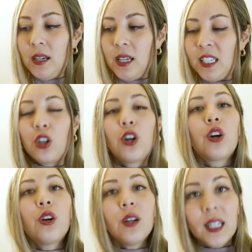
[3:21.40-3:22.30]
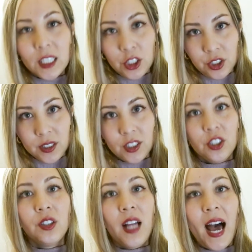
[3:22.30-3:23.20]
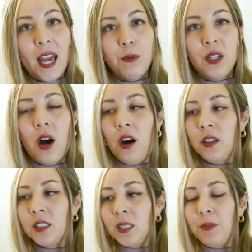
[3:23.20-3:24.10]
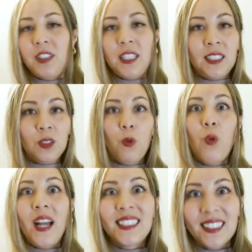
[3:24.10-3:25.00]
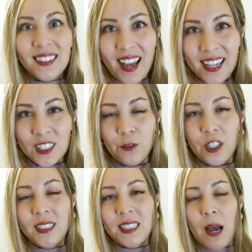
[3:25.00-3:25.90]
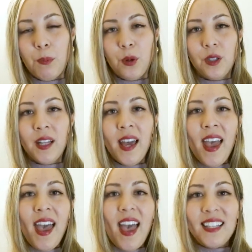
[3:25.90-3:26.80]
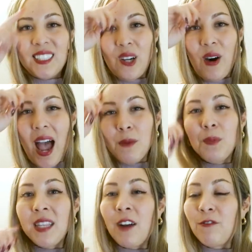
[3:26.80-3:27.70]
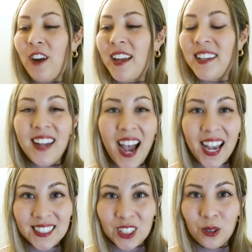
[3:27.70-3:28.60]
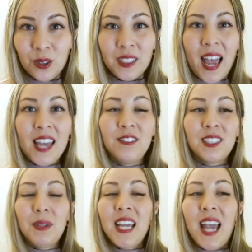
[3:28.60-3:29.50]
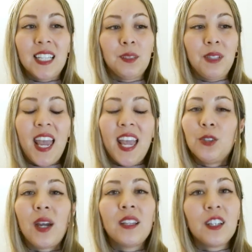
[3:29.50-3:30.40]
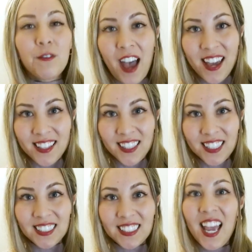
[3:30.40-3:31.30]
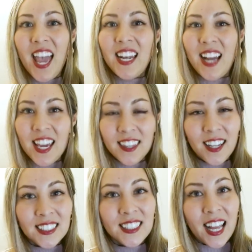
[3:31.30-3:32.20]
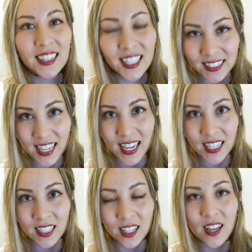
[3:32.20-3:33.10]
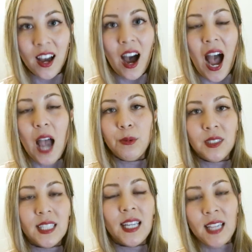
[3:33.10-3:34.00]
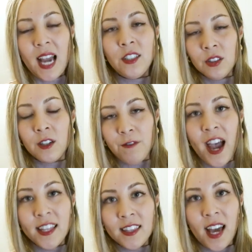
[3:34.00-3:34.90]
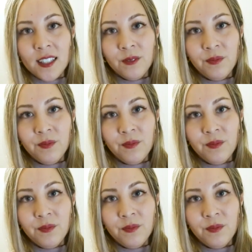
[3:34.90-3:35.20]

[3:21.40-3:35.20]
encouraged to lie. We call some of these white lies, for example. And so I would be that friend in high school that if somebody asked me, "Hey, do I look fat in this?" and I thought that they did, I would say, "Yeah, you look fat in that."